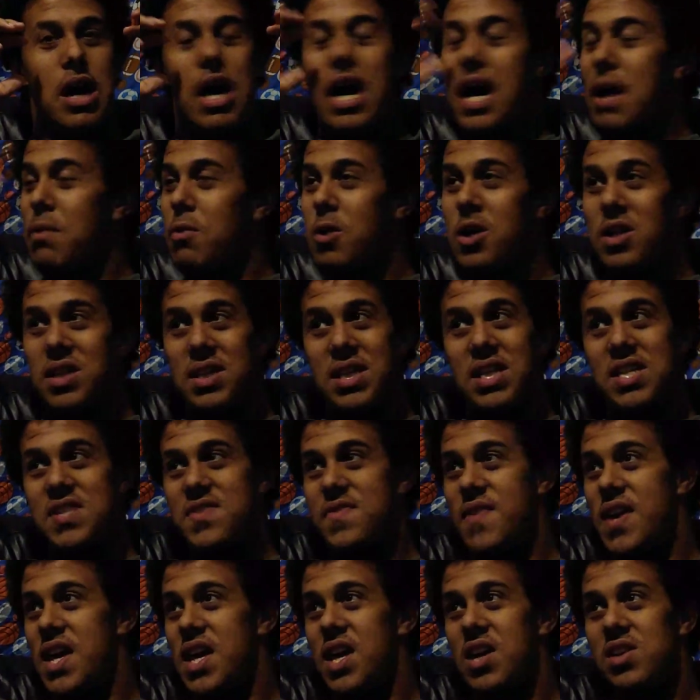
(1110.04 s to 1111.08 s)
I want
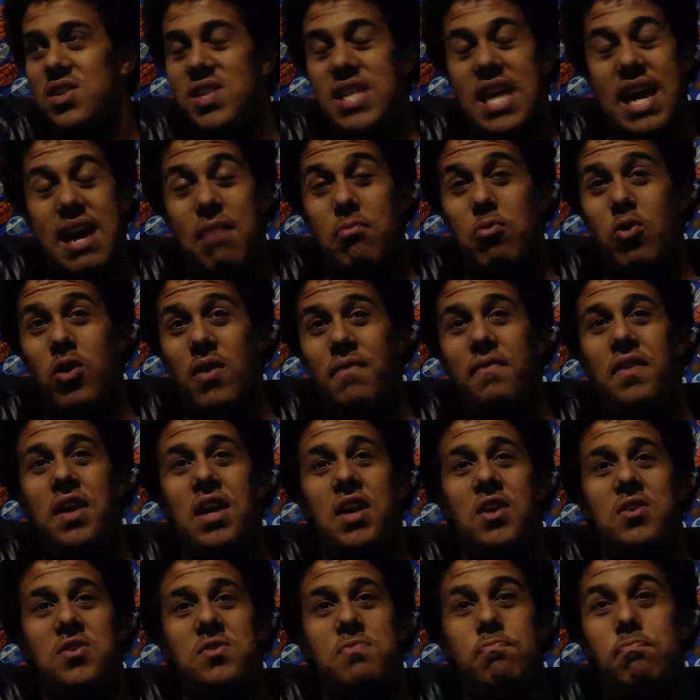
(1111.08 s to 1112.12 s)
these videos to have more
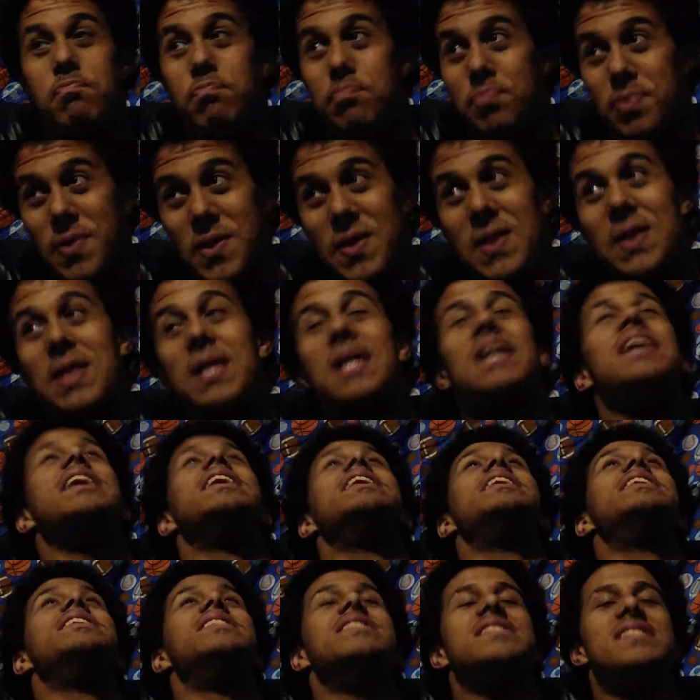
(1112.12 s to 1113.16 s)
views.
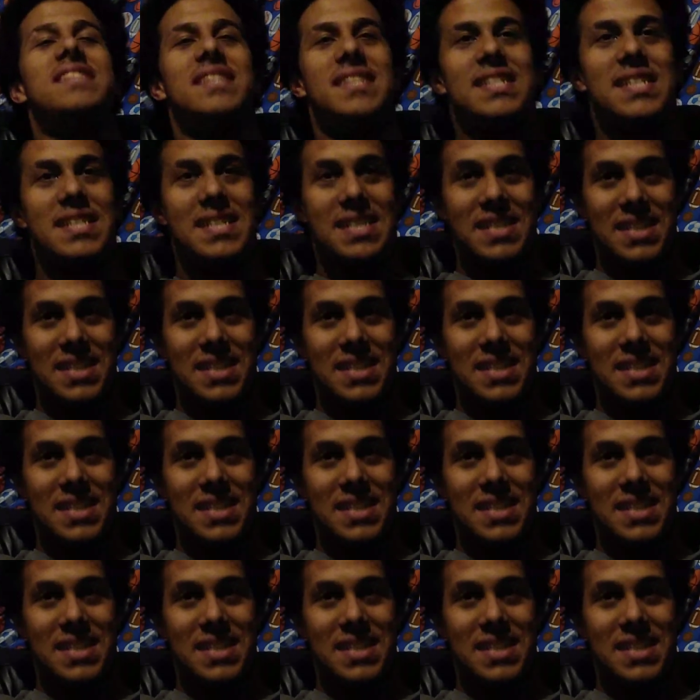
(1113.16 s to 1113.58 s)
Please.